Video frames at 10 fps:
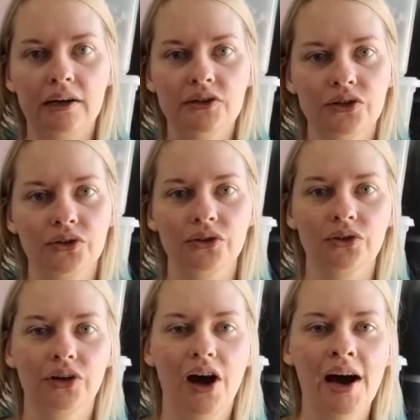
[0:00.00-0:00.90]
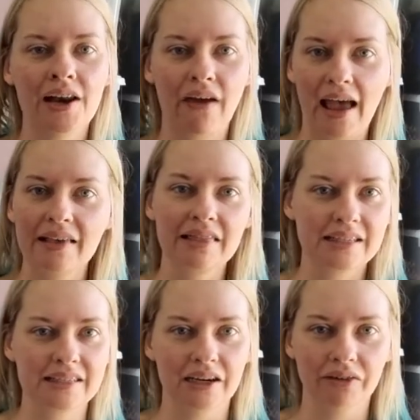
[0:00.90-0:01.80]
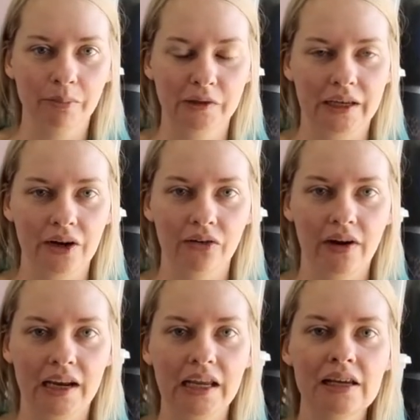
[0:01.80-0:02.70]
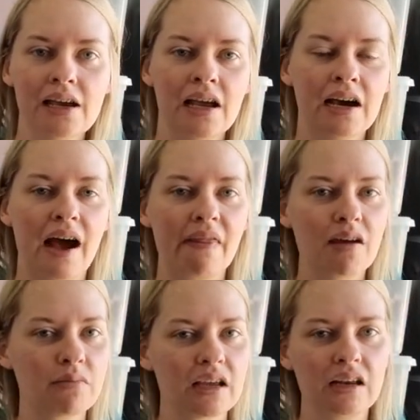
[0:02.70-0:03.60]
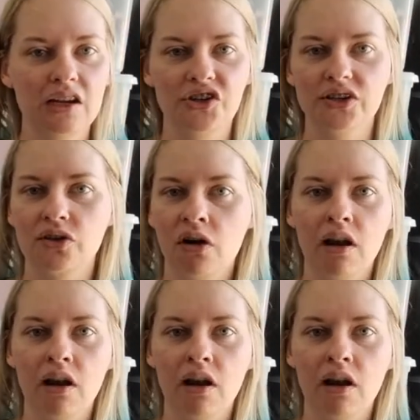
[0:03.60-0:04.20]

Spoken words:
to kind of hang this stuff up and get it ready. And that meant it just got